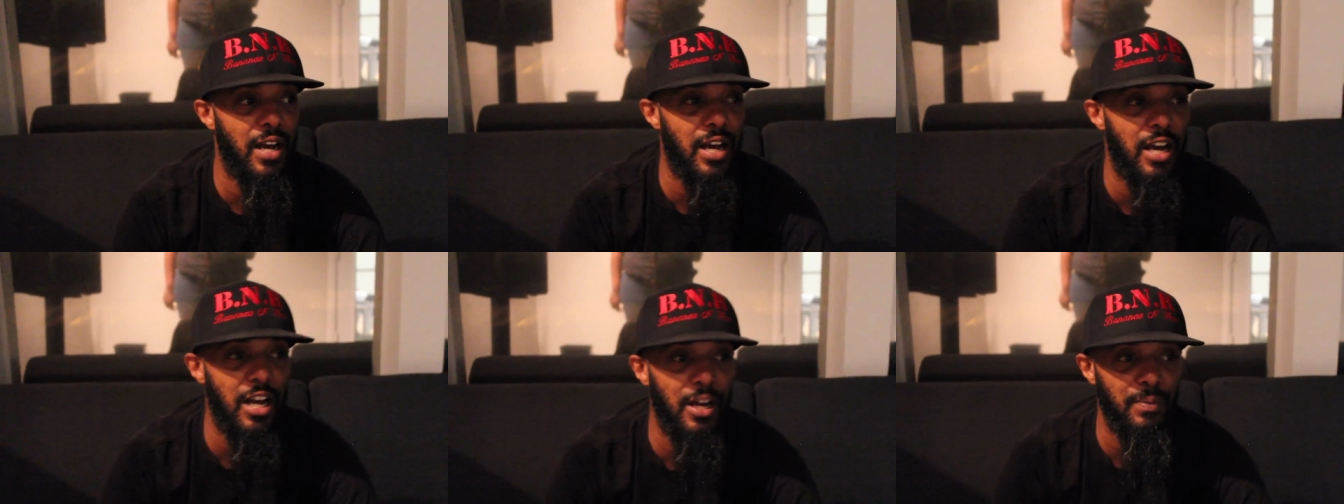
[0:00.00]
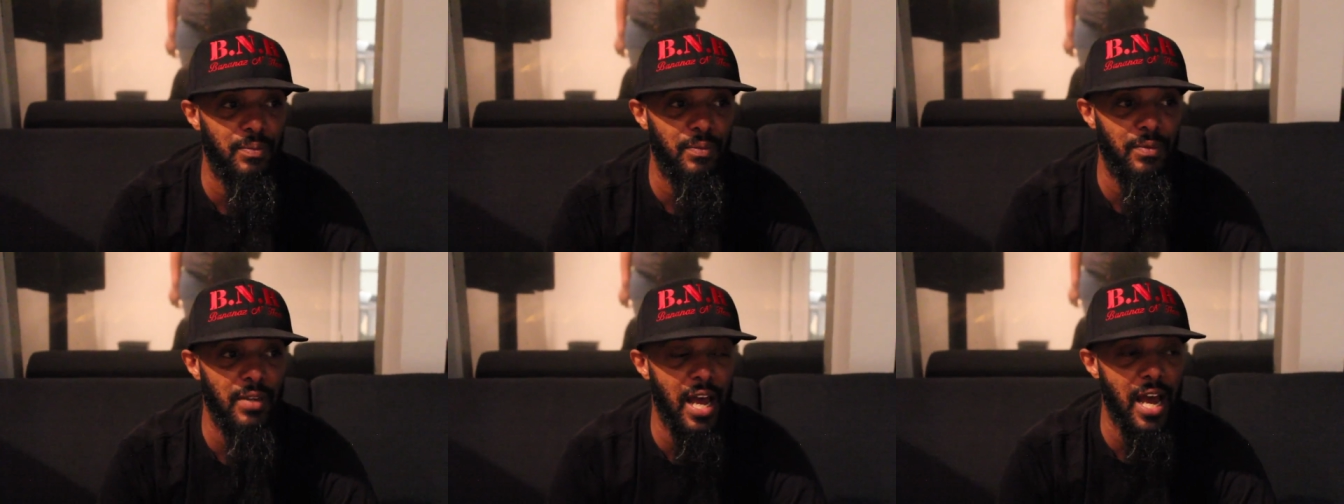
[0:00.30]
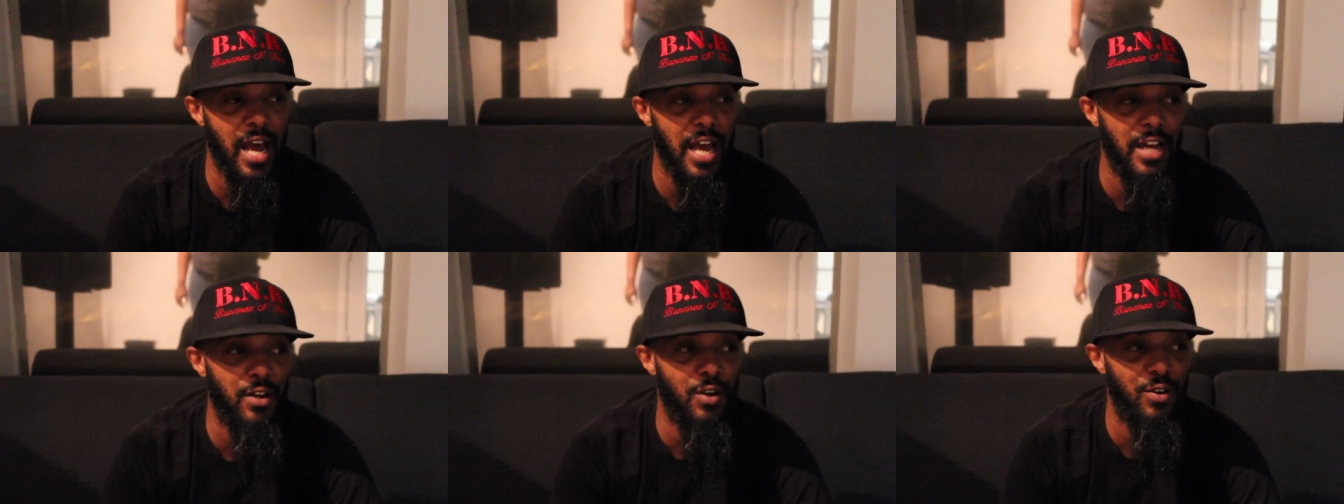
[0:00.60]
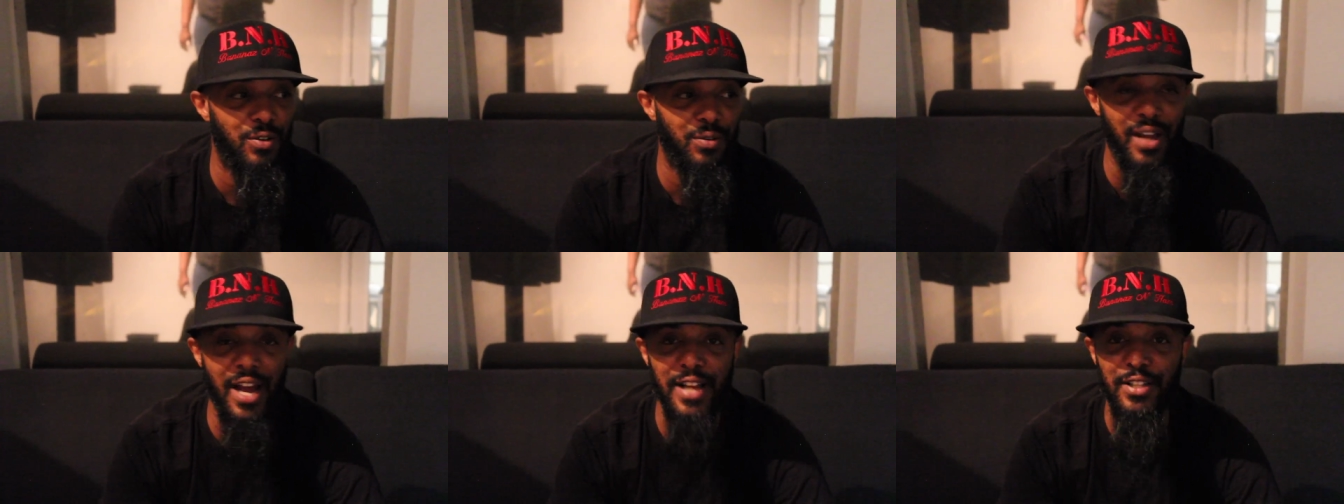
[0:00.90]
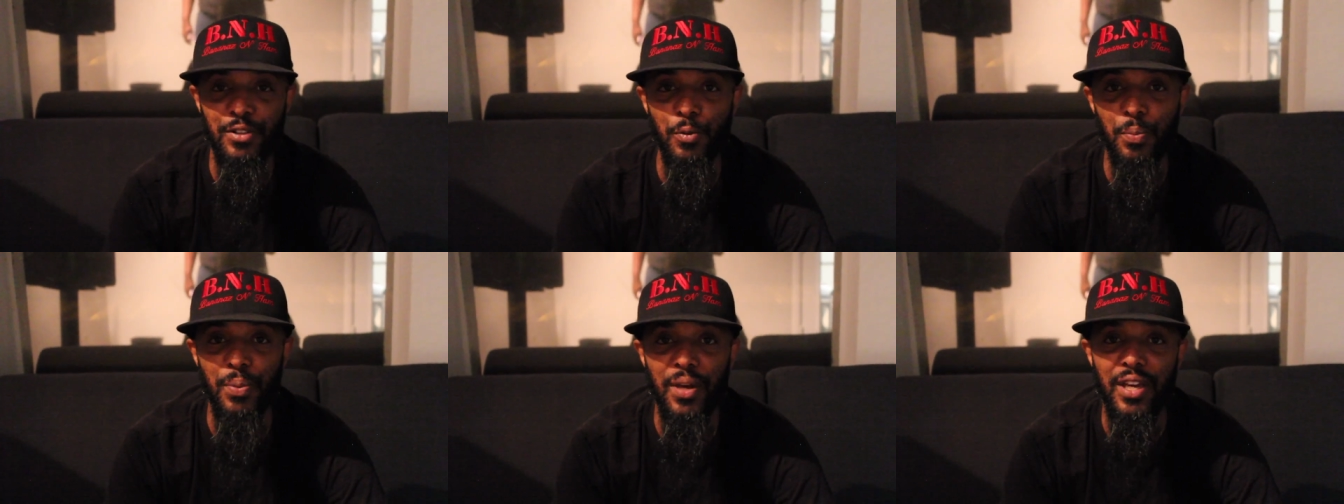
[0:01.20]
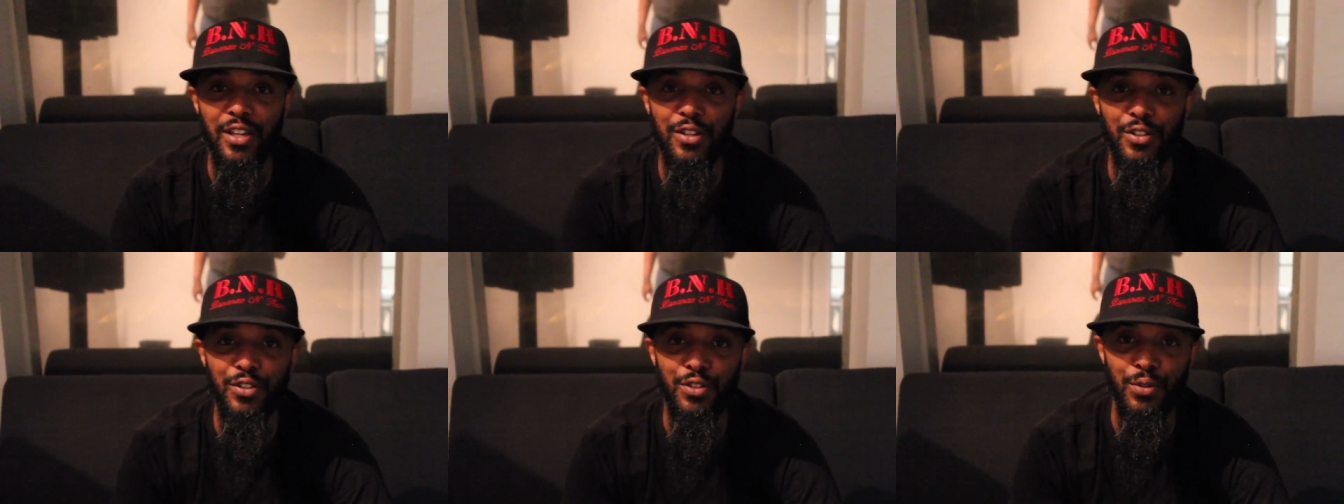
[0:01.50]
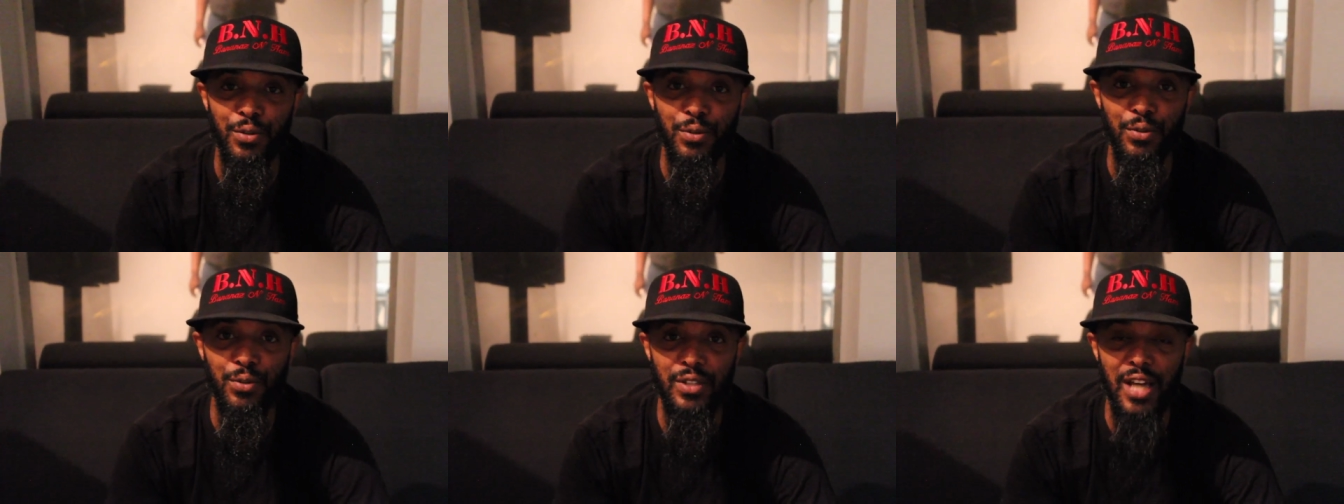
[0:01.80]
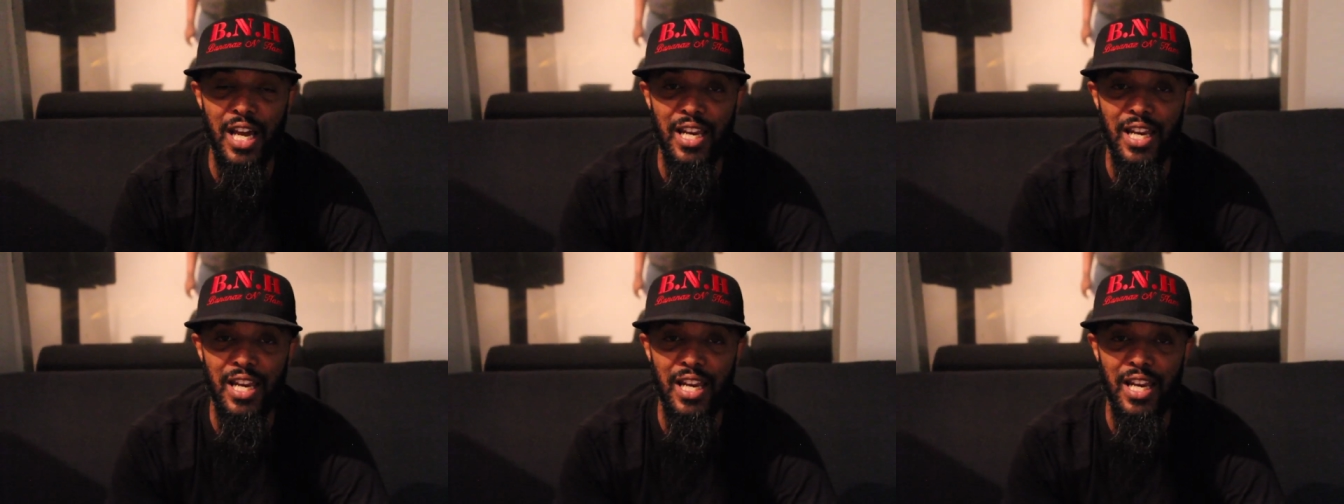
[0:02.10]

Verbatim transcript: Um, I don't like to pick and choose.